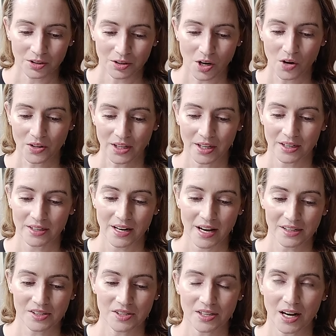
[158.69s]
Okay,
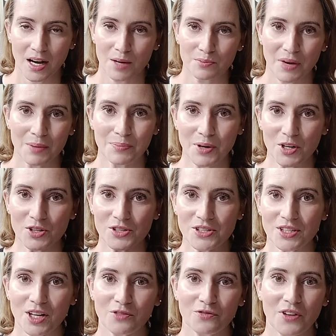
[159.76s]
next up, my
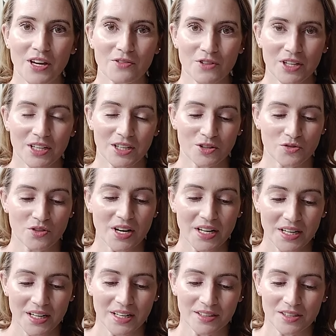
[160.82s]
personal favorite
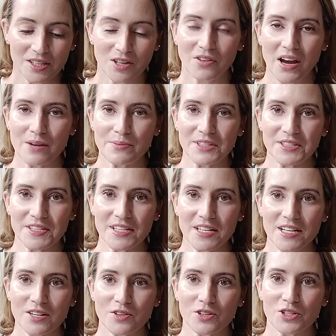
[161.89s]
ingredient, vitamin
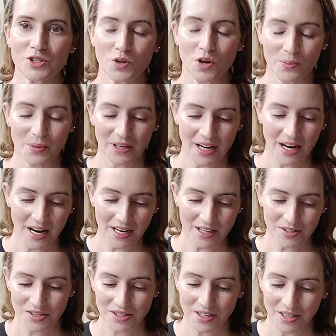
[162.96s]
C or ascorbic
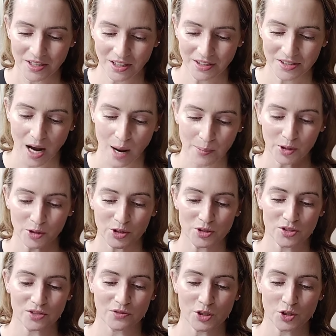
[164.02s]
acid. Topical
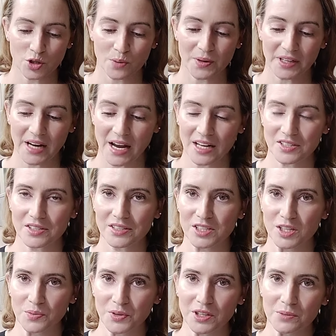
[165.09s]
use of ascorbic acid,
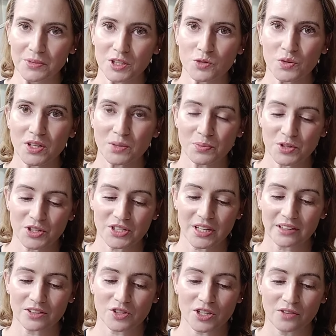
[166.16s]
typically between the
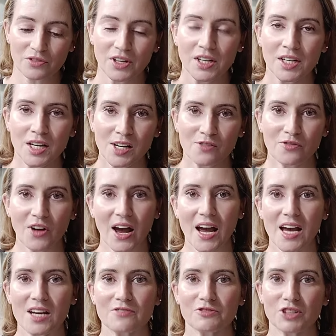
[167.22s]
percentage of
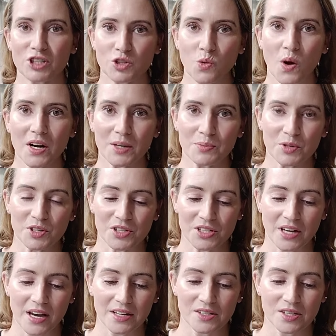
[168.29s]
5 to
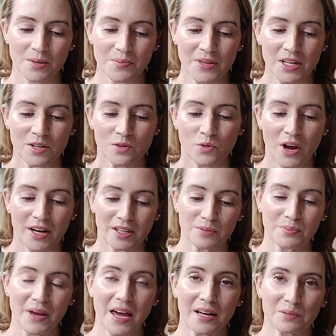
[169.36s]
20% and
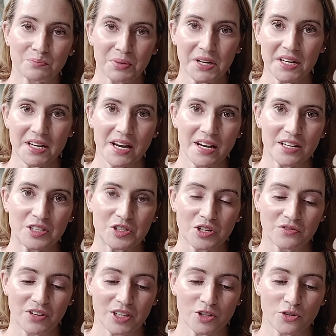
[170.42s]
at a pH of
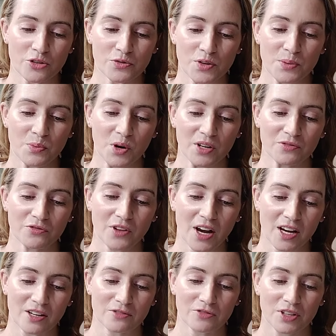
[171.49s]
under
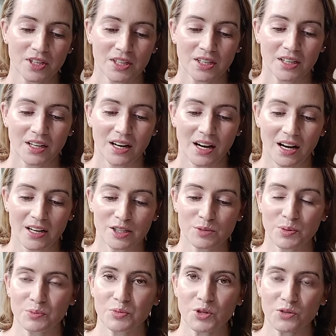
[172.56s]
3.5 uh, has
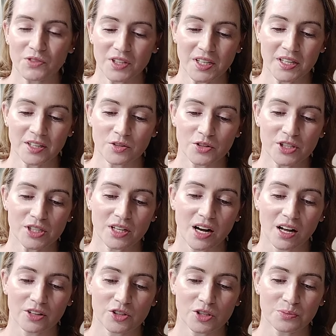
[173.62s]
been proven to increase
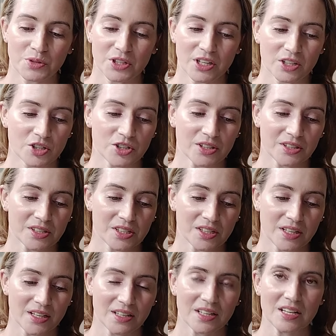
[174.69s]
collagen production in
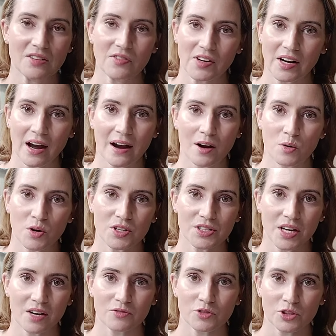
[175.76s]
skin even hours
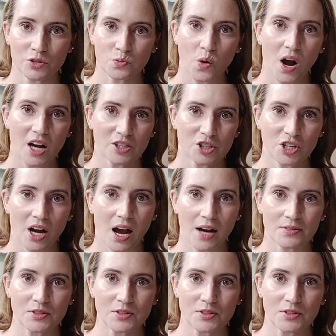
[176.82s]
after it's washed off.